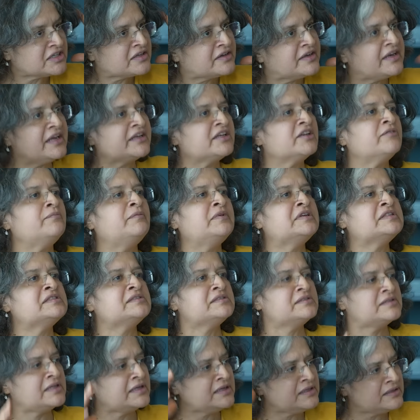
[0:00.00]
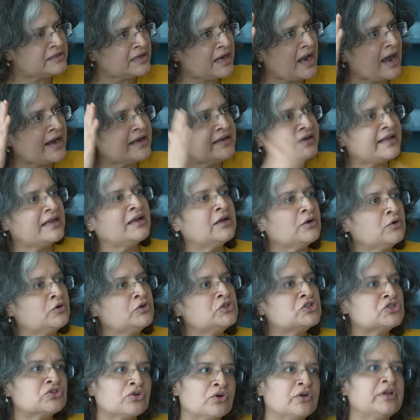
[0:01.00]
the creative thing that I tell a
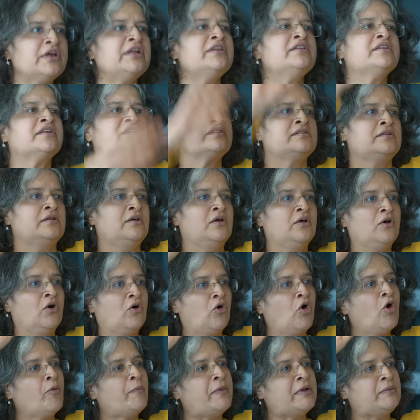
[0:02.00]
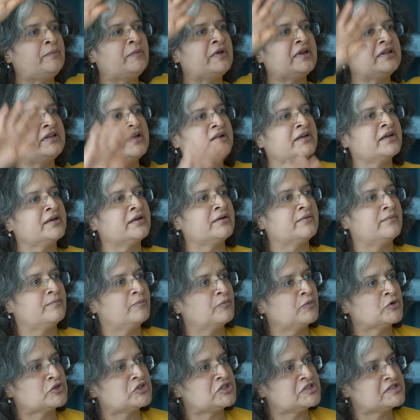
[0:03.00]
good story and just hope and pray that it
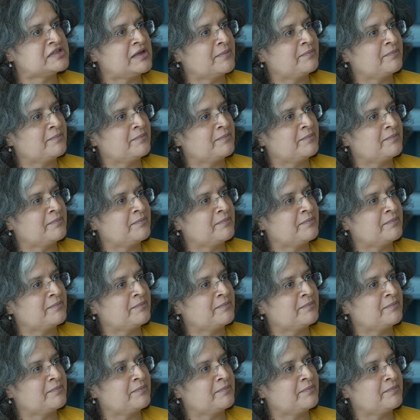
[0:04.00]
pushes